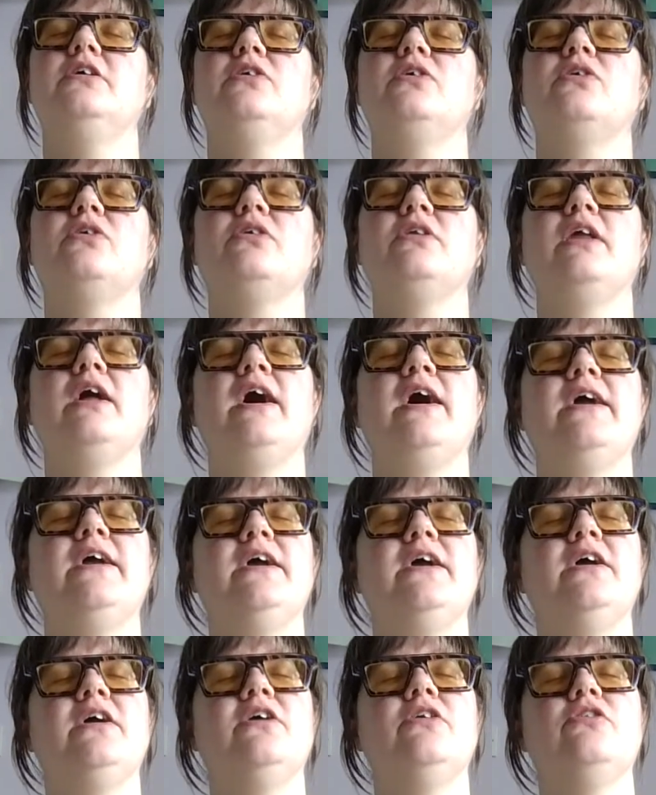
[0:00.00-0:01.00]
or
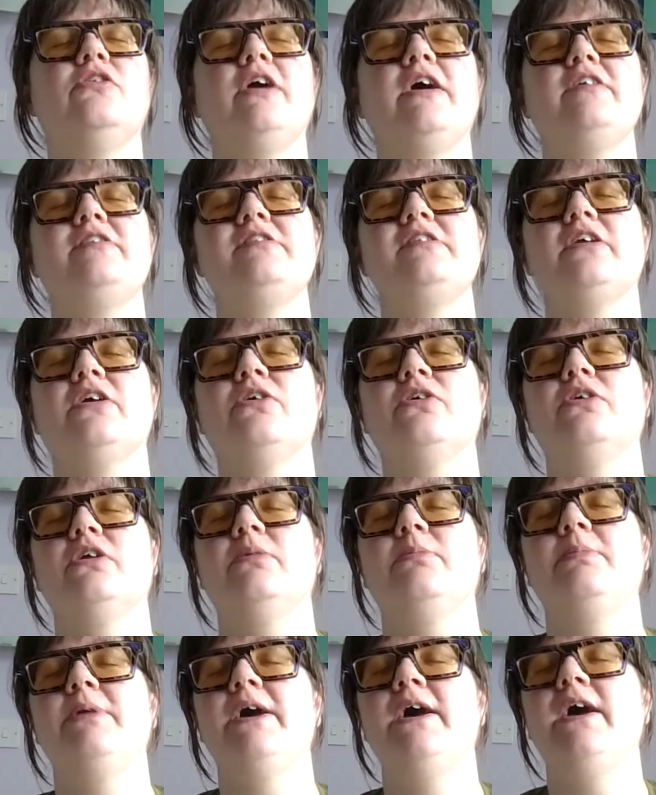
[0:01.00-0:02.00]
lying, resting on a
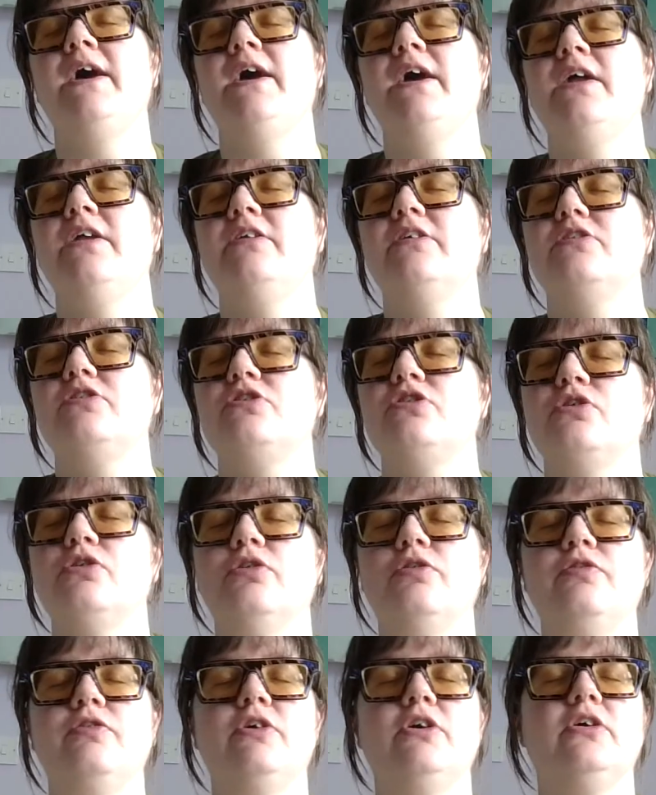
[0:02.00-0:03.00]
bed, a
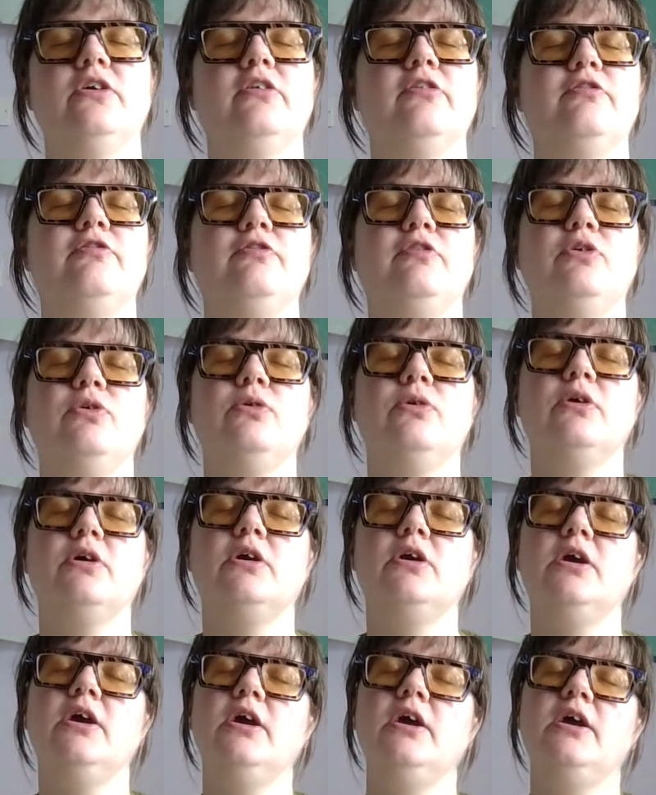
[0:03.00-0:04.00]
sofa, the
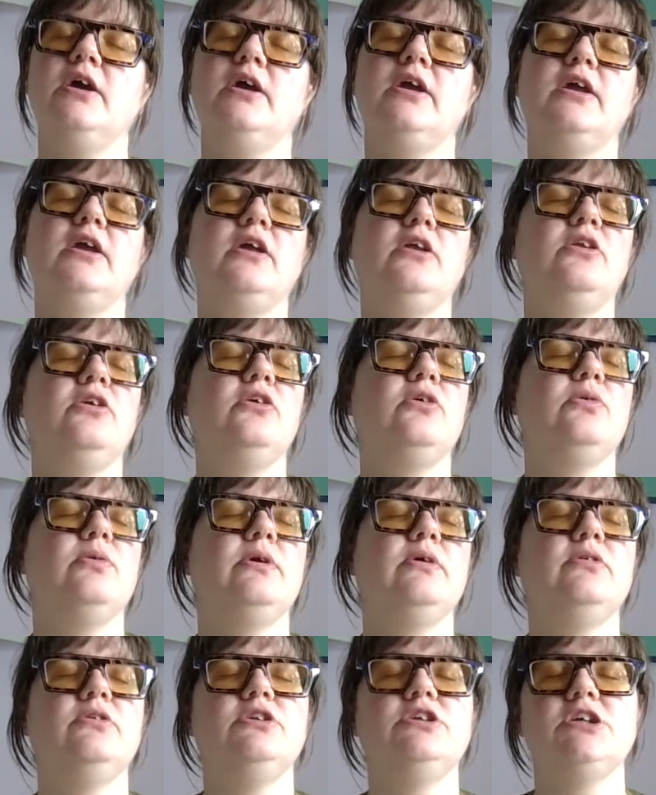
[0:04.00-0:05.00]
floor, in your
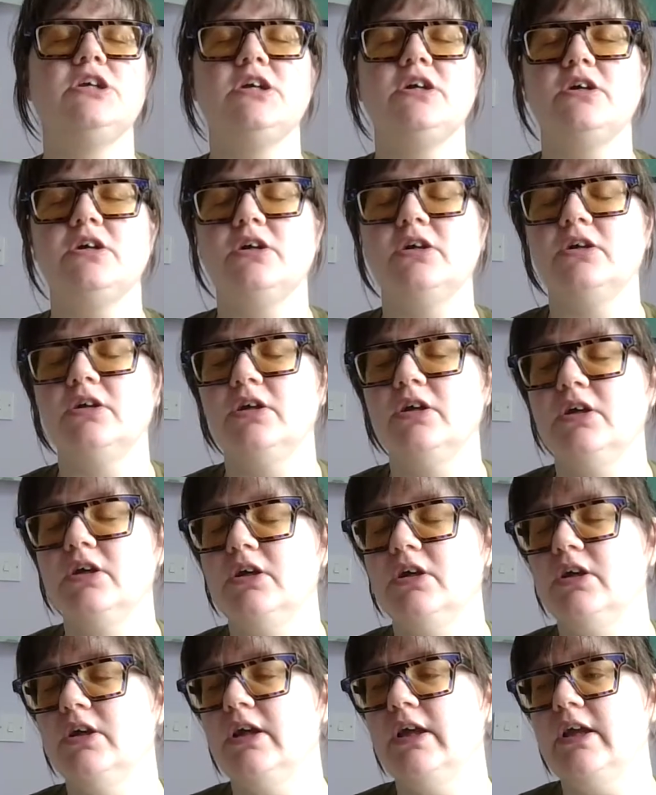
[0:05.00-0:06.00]
wheelchair,
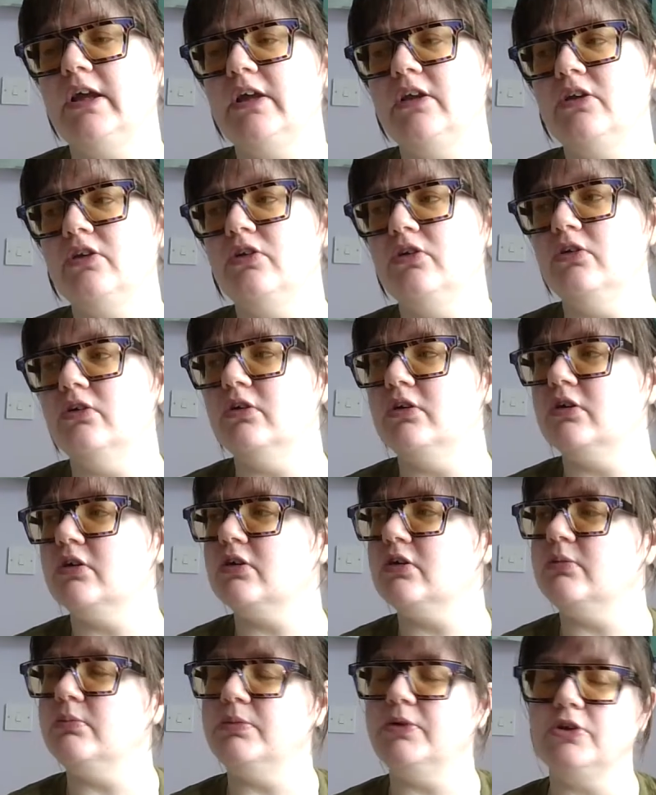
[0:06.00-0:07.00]
in your
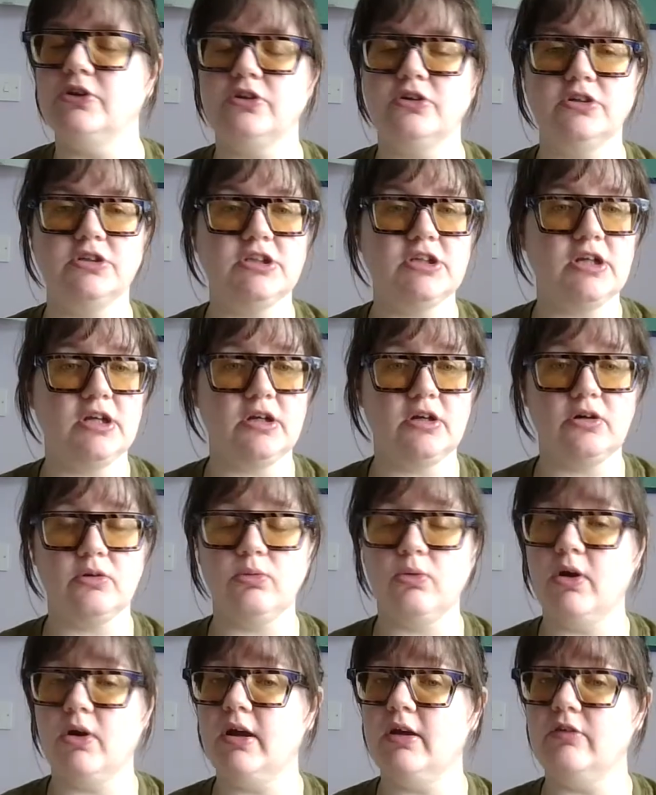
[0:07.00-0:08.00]
computer chair,
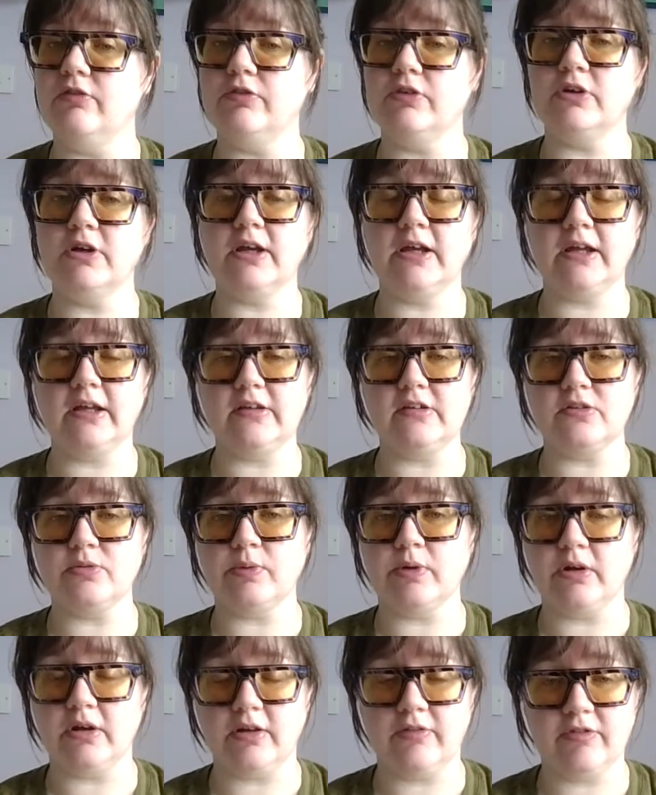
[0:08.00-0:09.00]
whatever it is,
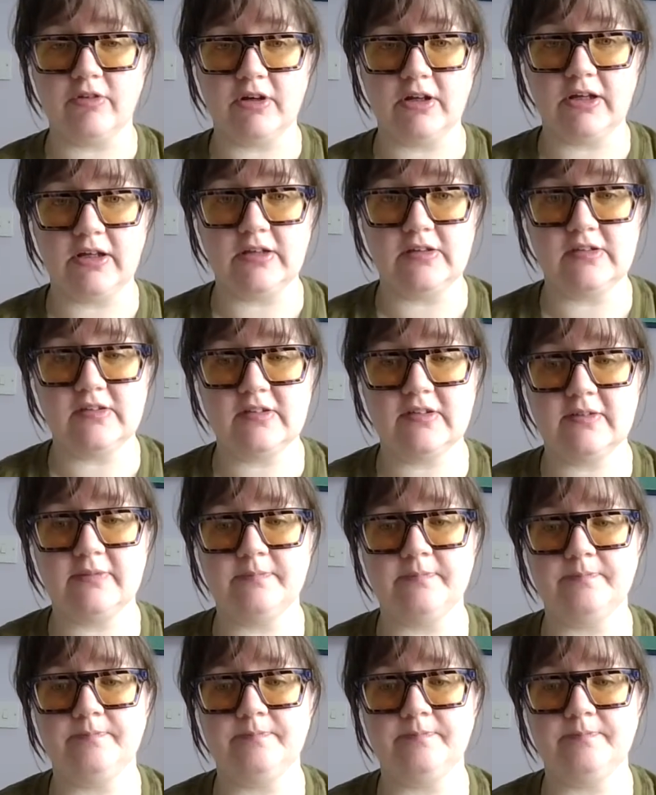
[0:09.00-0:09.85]
wherever it is.